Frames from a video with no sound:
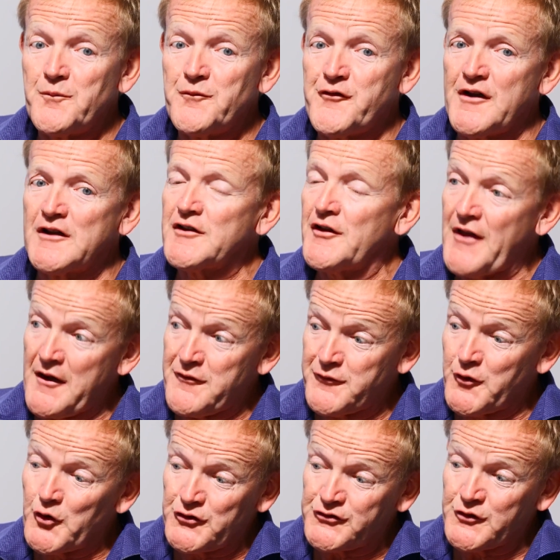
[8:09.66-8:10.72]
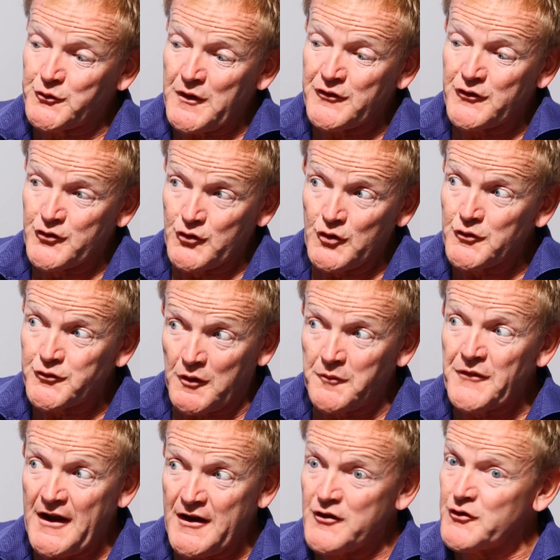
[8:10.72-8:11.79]
feel that they're forced to withdraw
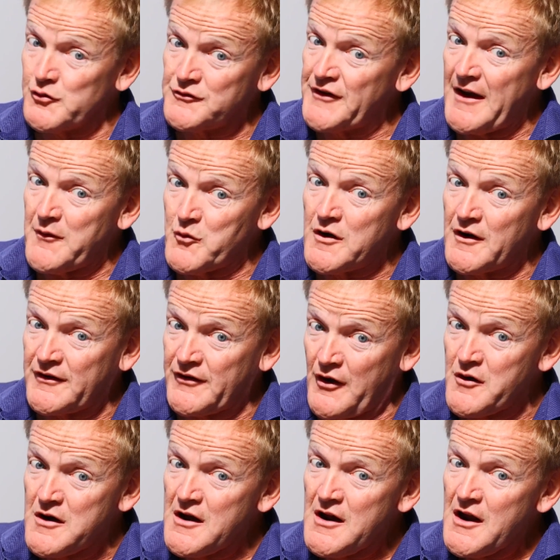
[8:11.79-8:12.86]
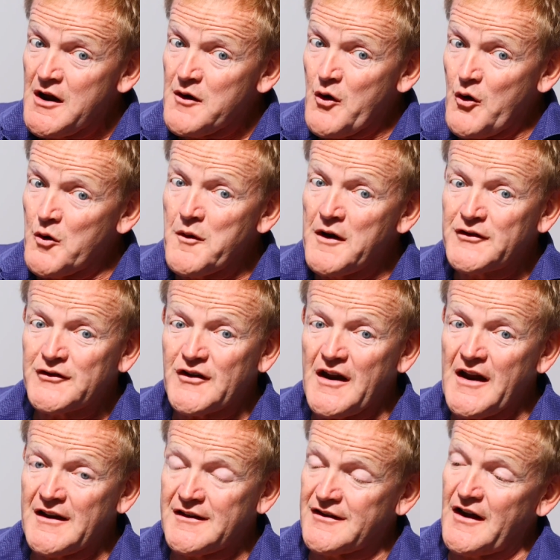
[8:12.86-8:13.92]
from their usual network. So almost
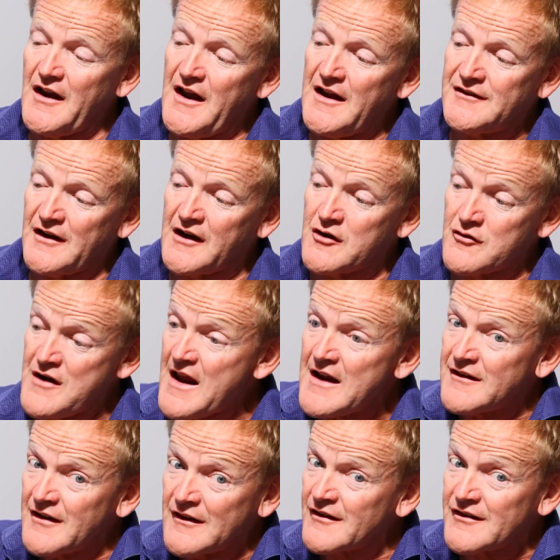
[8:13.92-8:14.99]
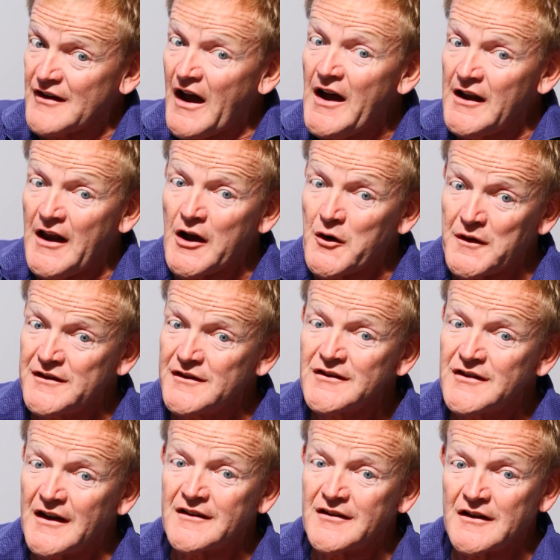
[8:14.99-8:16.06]
it's a created silo,
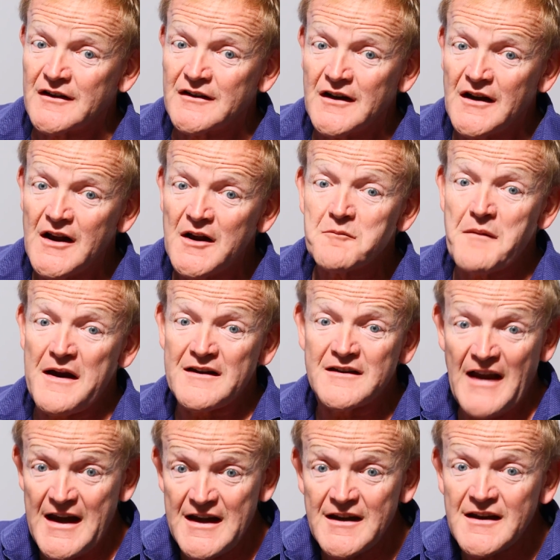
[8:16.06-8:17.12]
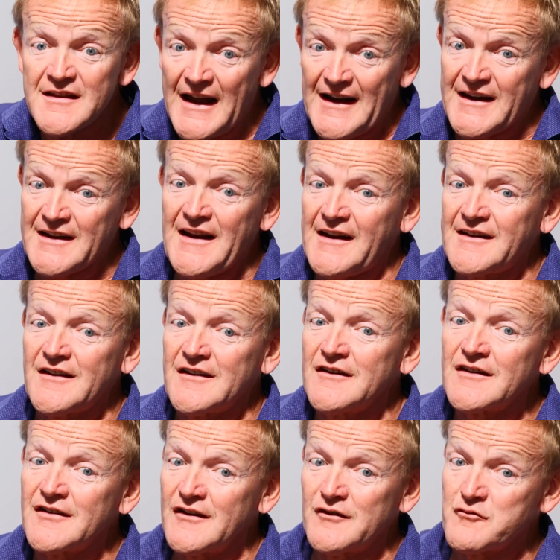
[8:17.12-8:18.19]
isn't it? And maintaining that
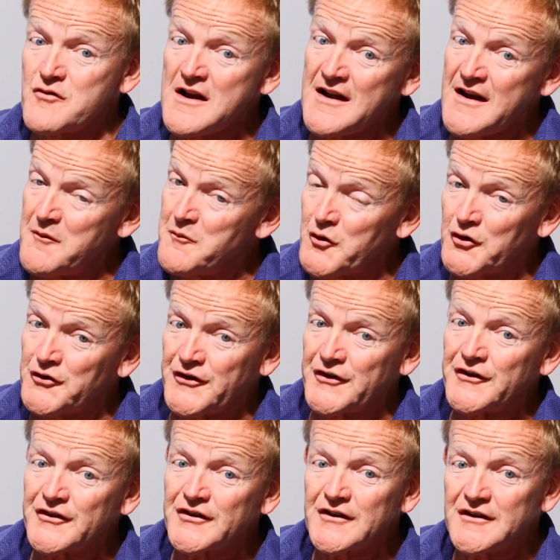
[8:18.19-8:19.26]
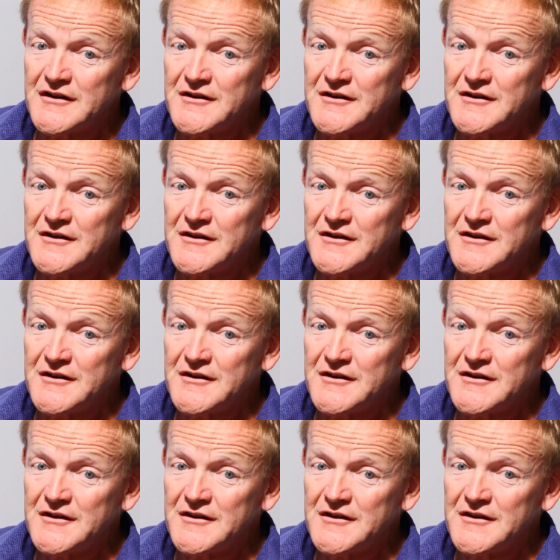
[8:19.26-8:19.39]
connectedness is really important.